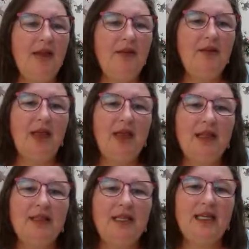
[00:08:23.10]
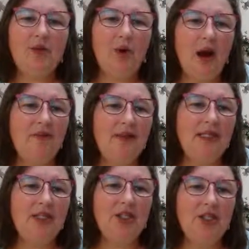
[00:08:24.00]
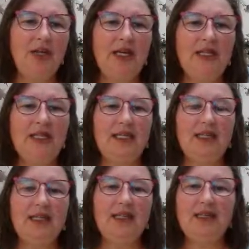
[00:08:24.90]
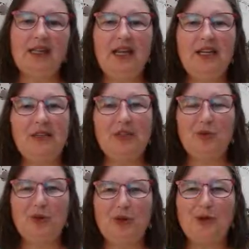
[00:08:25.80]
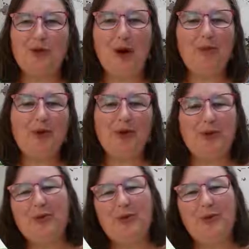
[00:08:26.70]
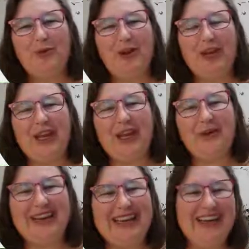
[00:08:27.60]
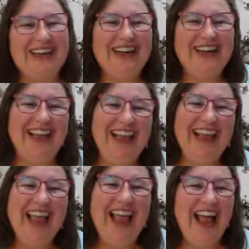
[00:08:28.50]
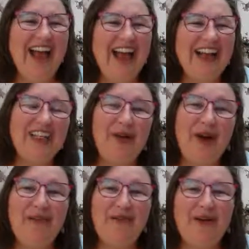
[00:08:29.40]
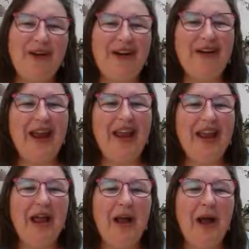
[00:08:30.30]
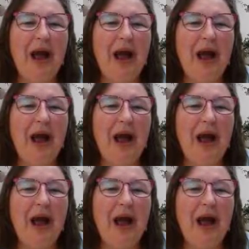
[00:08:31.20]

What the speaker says: Another thing is these privacy screens, and then this, I used a real tropical looking one here because we are Florida, right?